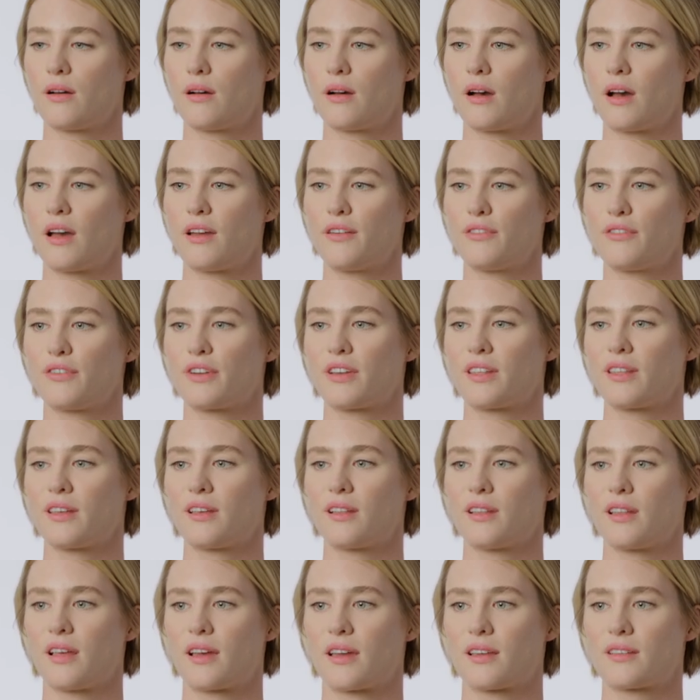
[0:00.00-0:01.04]
I really
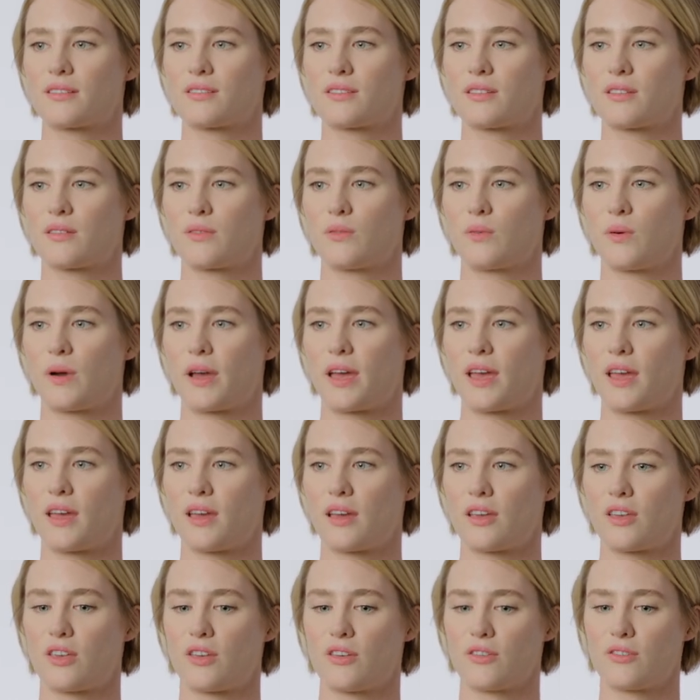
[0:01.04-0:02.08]
liked the
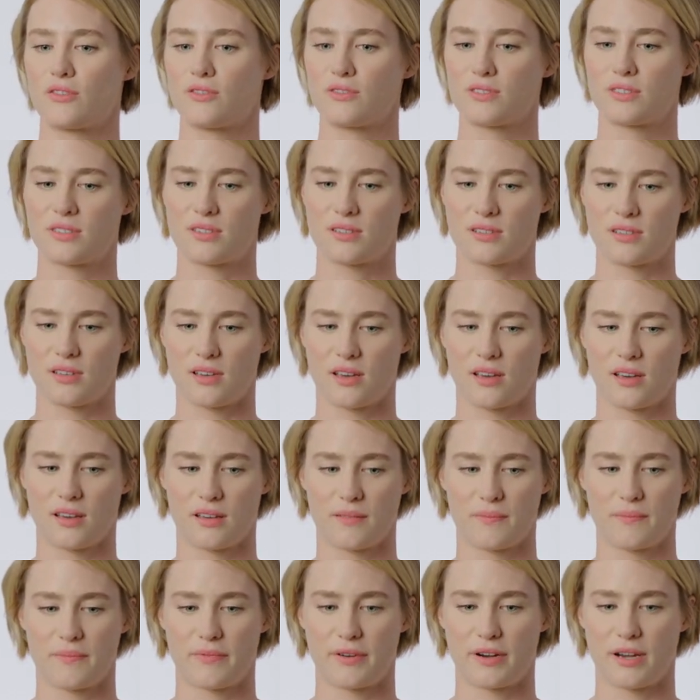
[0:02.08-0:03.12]
way it used
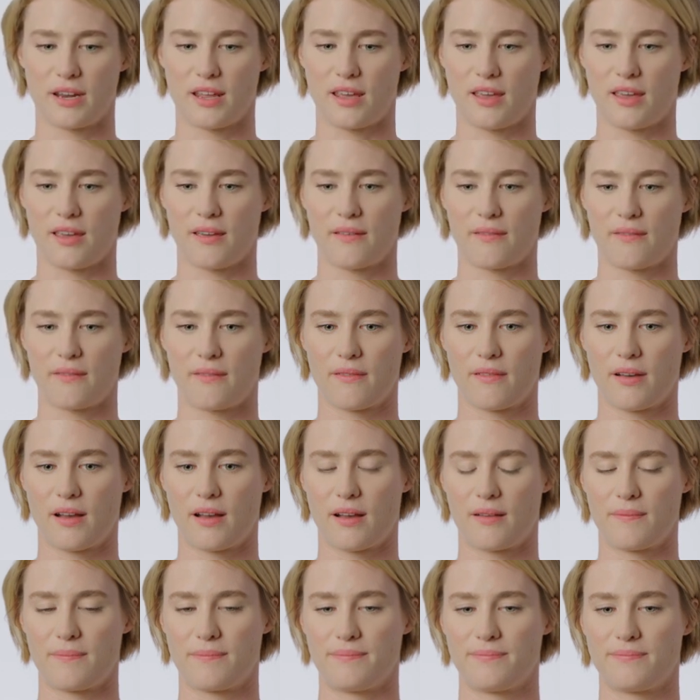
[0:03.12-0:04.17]
a pretty
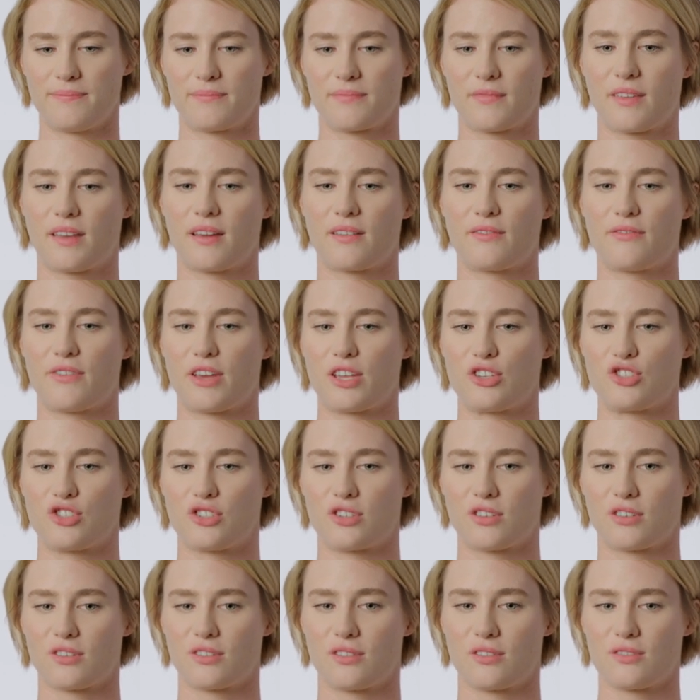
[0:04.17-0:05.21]
um,
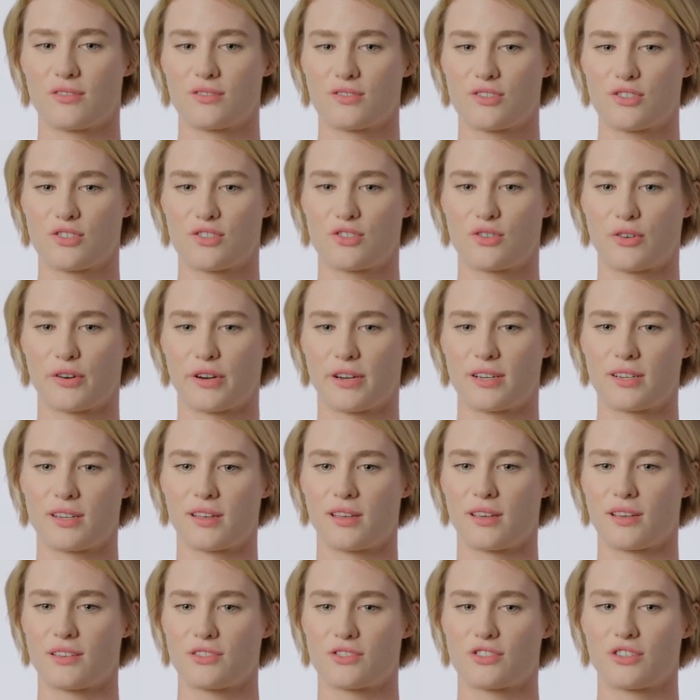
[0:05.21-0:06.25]
conventional
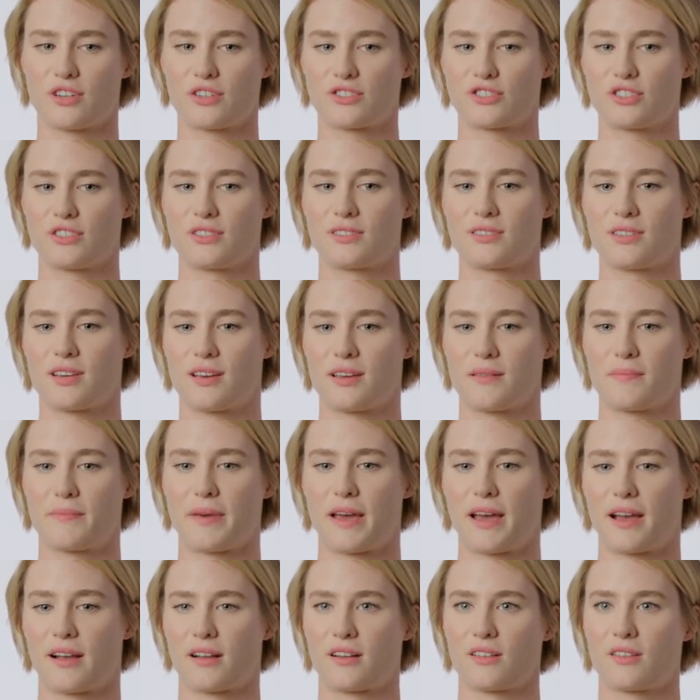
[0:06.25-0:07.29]
storytelling structure to
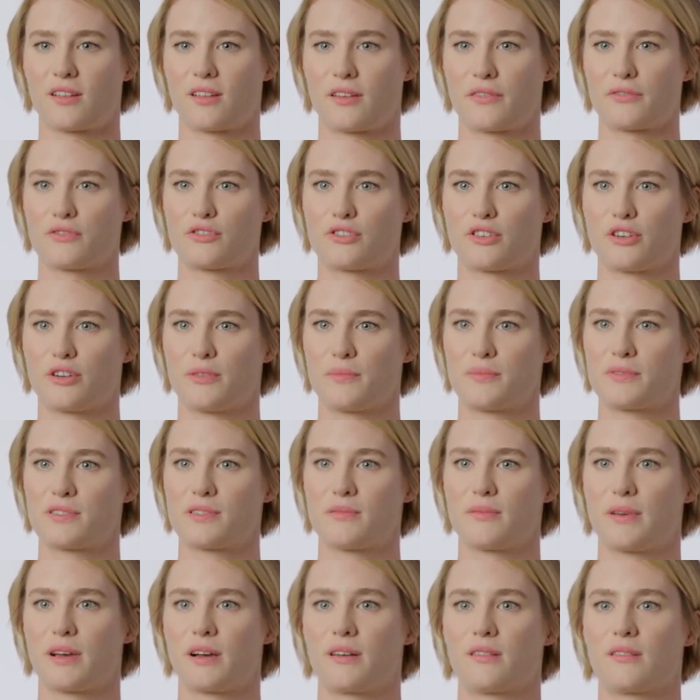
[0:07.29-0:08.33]
unpack a lot of tropes
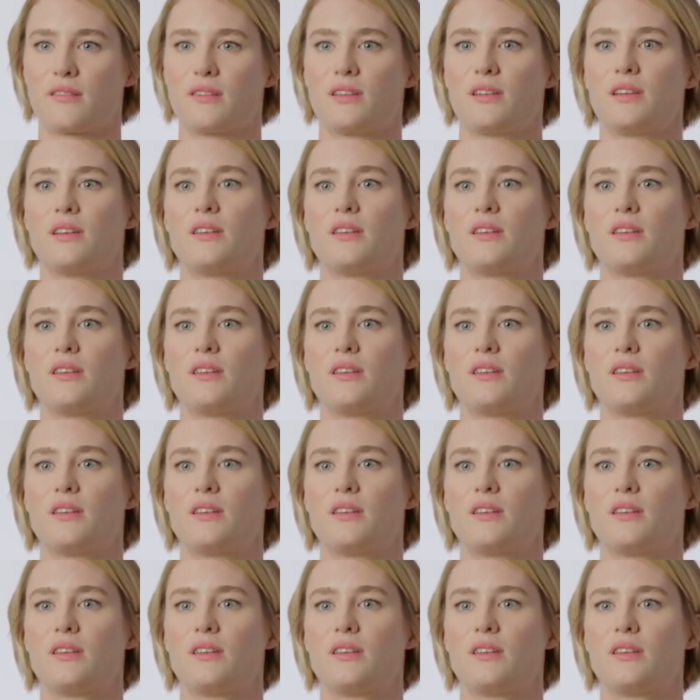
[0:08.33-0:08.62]
about